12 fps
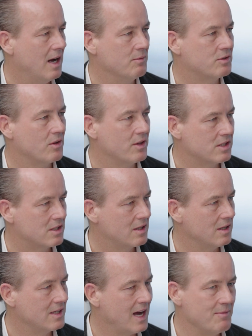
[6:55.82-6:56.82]
So
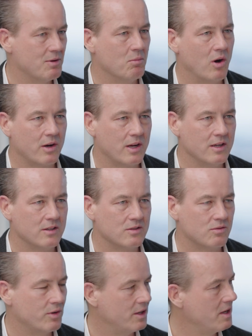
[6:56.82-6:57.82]
the time to market
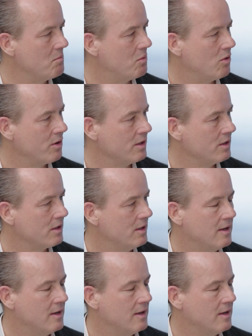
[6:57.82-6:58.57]
is really important.